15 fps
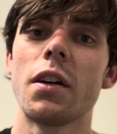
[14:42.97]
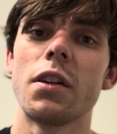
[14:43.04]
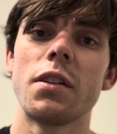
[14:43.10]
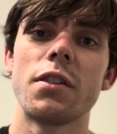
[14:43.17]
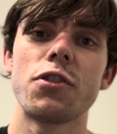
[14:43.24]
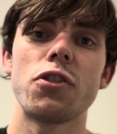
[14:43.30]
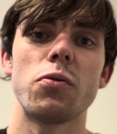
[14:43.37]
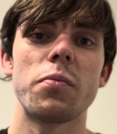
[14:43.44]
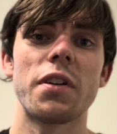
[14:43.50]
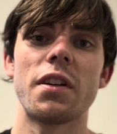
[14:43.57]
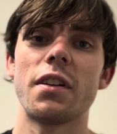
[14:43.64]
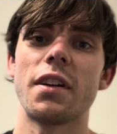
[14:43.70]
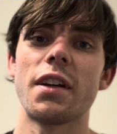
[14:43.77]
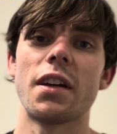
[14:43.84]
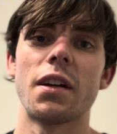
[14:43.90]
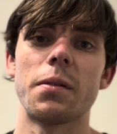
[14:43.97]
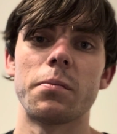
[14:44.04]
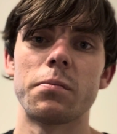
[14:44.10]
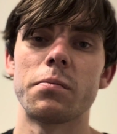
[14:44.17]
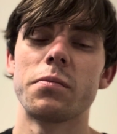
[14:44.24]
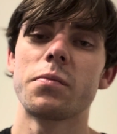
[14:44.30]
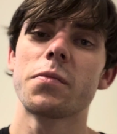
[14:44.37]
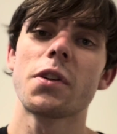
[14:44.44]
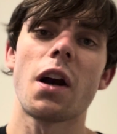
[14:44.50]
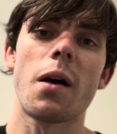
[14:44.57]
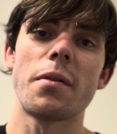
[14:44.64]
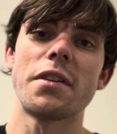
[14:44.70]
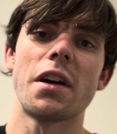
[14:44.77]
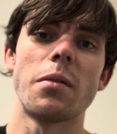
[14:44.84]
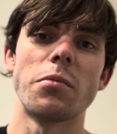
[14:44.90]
shoot me a DM, comment down